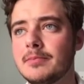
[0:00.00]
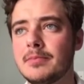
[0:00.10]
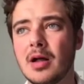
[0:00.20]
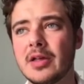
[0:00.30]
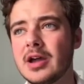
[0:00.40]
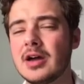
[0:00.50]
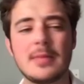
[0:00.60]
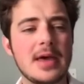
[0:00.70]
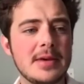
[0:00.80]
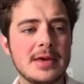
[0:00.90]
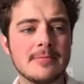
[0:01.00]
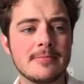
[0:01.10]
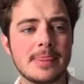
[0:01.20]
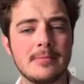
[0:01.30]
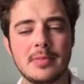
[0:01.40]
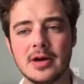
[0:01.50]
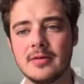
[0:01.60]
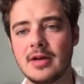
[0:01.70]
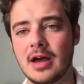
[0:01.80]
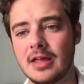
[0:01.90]
Polygon maybe,
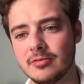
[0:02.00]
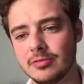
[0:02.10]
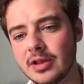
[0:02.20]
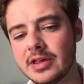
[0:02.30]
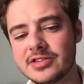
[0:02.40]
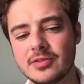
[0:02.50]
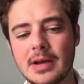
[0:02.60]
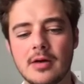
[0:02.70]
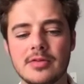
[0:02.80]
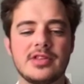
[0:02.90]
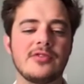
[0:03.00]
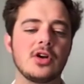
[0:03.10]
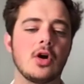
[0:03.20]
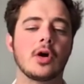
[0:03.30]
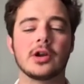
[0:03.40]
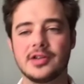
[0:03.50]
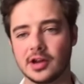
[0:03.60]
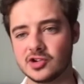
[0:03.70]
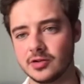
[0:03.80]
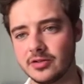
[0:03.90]
but really it's about the different
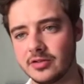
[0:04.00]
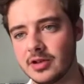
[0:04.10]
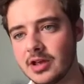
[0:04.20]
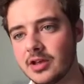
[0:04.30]
architectures.